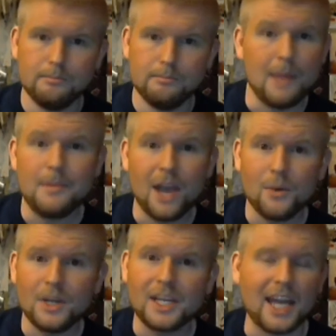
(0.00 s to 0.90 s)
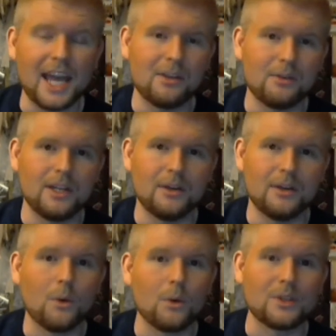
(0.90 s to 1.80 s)
Maybe I would get angry
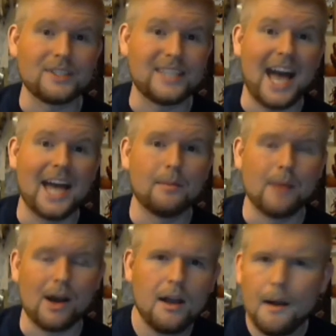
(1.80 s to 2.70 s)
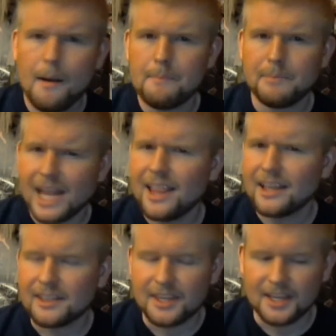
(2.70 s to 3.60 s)
or sad about it, but I like
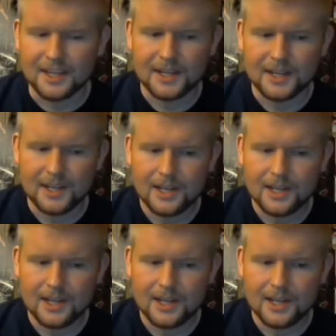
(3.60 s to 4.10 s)
to think,